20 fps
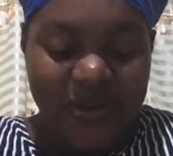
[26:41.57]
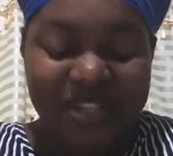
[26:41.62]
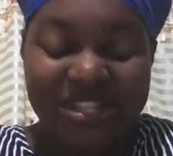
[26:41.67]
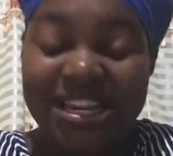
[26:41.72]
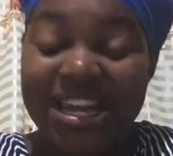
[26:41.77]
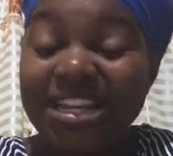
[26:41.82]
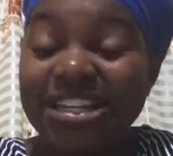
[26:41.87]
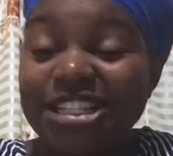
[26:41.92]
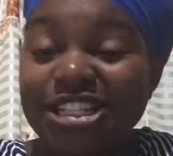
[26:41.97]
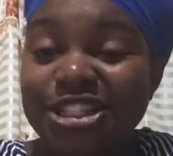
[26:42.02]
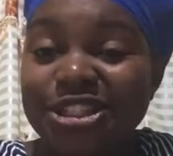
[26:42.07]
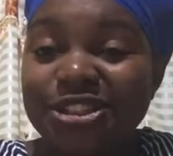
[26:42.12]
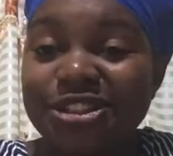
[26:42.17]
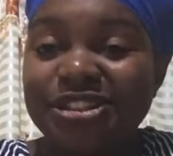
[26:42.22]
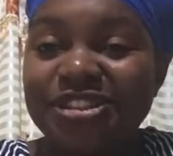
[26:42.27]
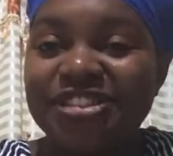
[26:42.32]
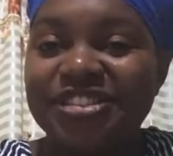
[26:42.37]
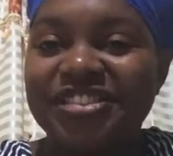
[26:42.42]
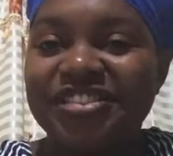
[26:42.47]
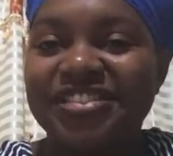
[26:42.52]
tend
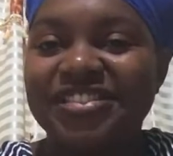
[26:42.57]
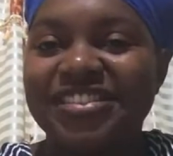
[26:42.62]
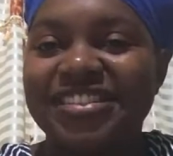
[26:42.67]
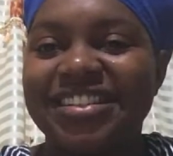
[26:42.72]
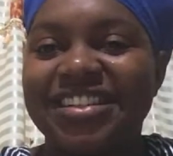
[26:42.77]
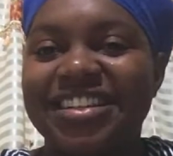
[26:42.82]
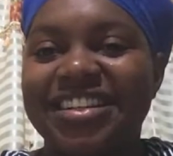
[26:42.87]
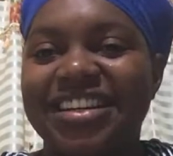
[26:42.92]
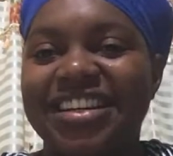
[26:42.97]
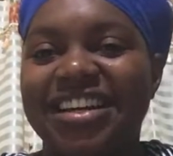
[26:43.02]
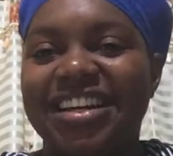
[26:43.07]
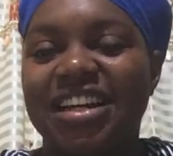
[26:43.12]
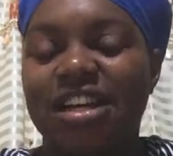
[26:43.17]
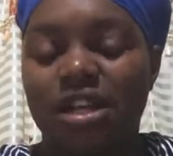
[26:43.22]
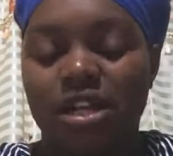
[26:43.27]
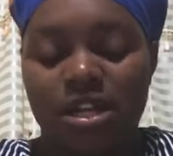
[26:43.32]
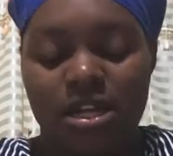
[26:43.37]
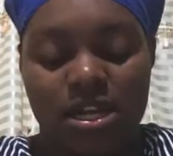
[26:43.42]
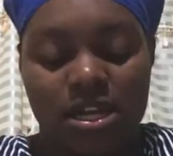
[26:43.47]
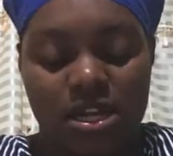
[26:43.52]
to
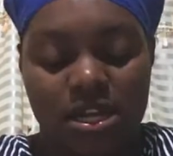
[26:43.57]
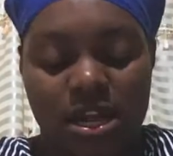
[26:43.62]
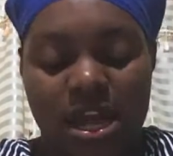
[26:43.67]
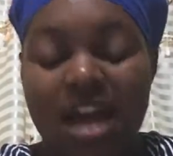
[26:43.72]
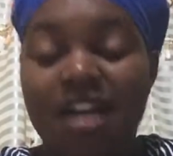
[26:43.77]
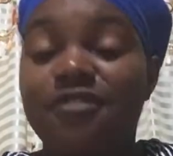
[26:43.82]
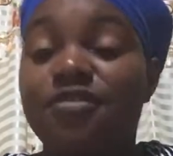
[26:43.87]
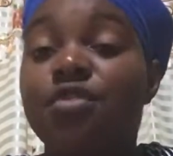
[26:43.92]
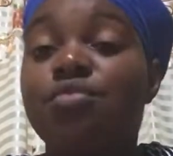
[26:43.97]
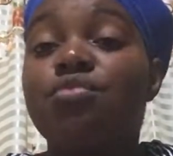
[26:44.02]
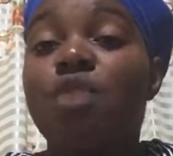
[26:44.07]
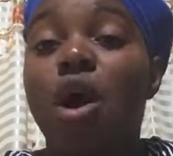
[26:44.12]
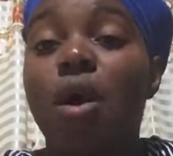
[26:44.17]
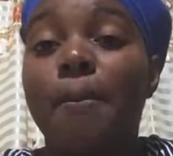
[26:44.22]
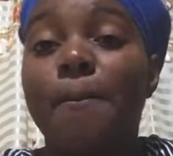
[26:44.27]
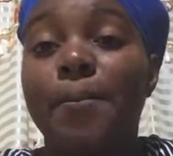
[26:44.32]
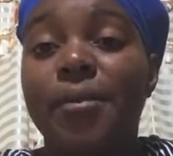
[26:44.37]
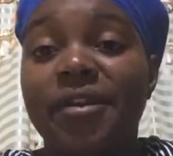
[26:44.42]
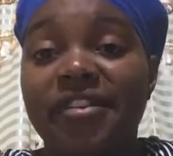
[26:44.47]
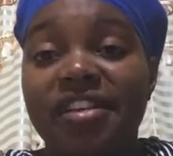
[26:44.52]
have the wrong
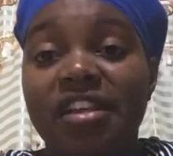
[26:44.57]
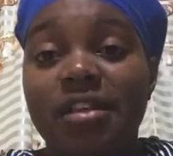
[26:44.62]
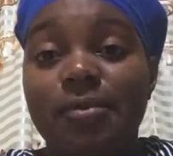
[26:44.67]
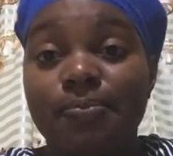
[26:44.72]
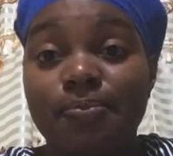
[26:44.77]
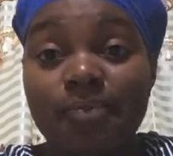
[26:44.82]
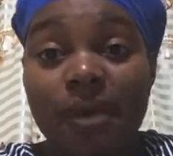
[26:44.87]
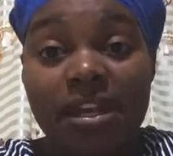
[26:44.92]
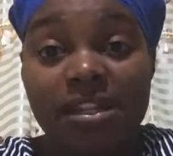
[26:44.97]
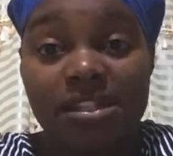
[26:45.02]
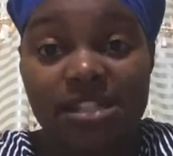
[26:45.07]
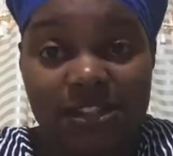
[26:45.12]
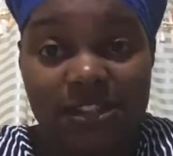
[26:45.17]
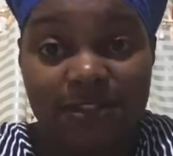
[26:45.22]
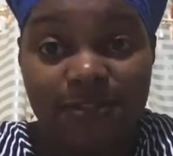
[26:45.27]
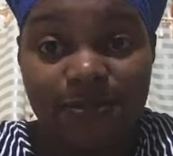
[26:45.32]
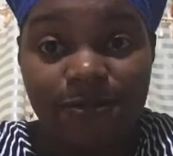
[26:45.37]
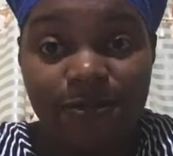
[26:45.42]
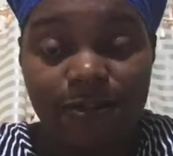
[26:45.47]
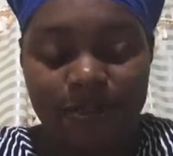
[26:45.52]
perspective,
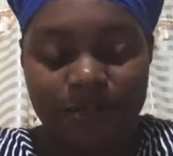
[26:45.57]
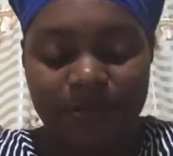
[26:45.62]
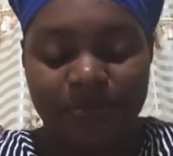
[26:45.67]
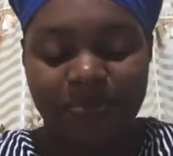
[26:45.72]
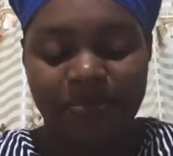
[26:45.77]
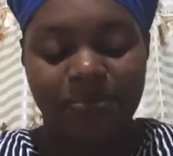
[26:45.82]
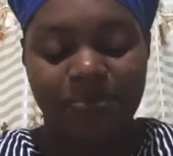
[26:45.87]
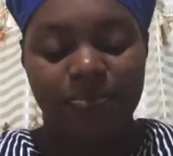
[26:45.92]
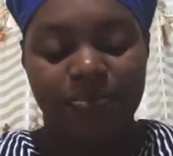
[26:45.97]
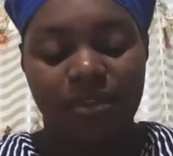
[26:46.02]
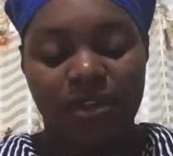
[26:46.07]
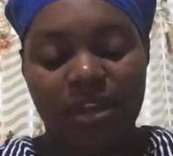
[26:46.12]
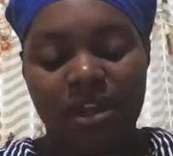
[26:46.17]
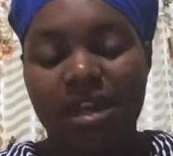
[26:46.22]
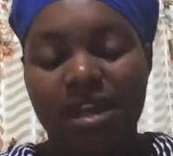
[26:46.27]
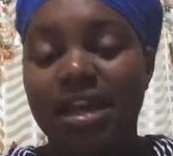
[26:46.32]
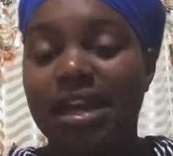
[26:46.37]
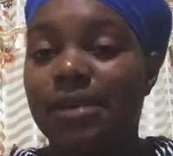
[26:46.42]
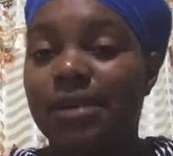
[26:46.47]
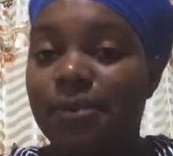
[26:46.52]

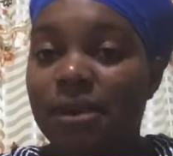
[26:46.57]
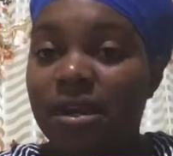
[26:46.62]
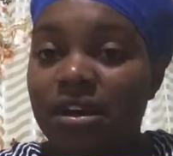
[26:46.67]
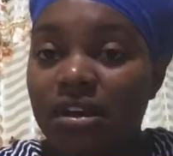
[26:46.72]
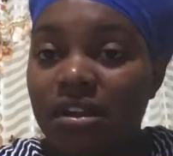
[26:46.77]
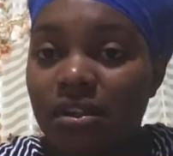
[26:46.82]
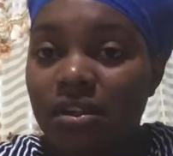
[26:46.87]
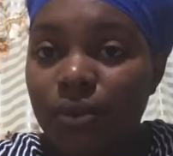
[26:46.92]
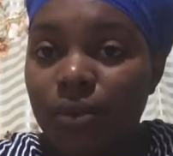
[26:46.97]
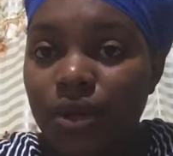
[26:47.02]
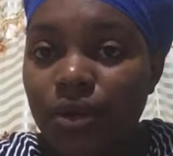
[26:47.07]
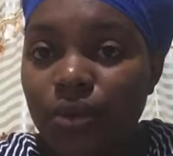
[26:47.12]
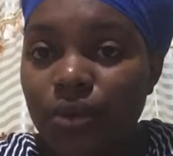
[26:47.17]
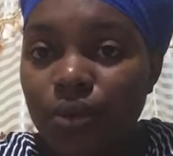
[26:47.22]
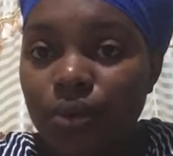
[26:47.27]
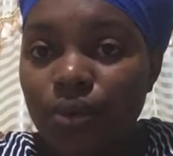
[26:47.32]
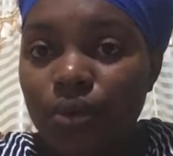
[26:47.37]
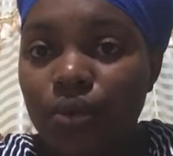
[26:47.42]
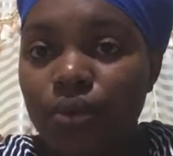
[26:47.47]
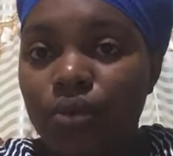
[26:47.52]
and because we
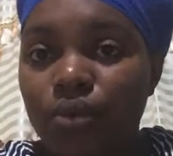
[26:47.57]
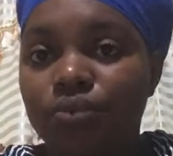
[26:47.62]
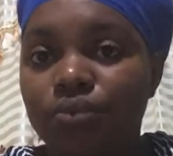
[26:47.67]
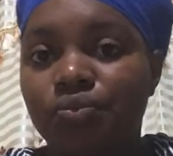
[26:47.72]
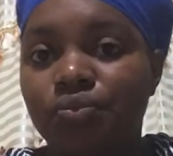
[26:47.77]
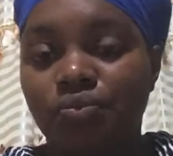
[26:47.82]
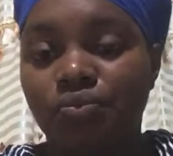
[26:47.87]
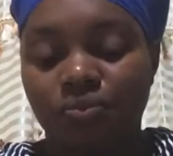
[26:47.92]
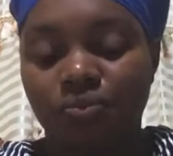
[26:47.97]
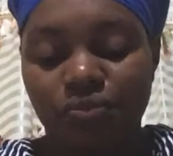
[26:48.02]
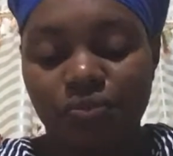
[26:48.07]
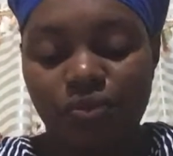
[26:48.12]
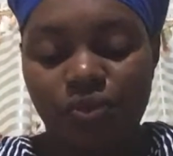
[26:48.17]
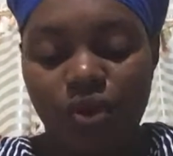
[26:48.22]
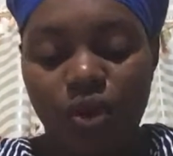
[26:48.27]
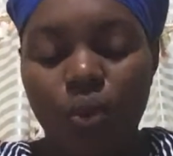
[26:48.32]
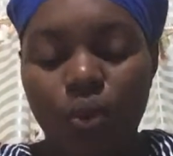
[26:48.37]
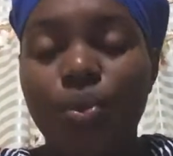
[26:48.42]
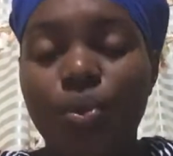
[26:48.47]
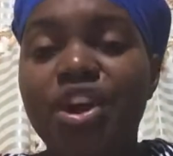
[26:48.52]
do,
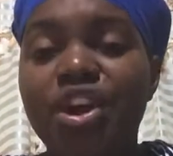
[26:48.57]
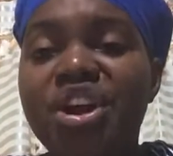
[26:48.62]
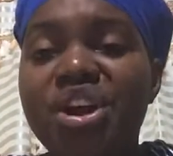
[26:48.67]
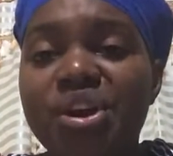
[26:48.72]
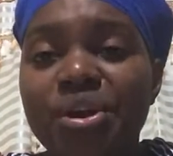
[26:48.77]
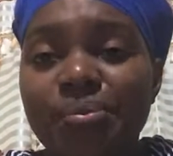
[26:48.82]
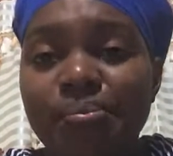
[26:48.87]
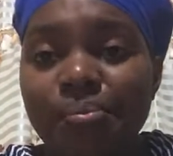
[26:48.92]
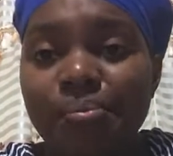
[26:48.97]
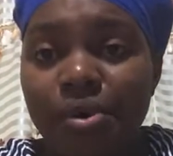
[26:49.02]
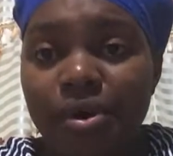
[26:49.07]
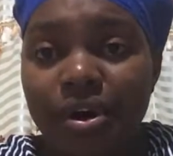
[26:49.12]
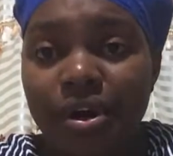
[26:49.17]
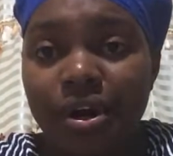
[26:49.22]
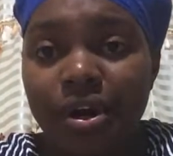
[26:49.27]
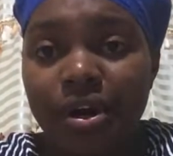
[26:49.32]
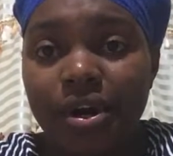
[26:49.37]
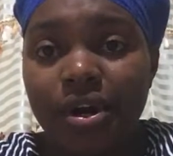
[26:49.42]
we hurt more.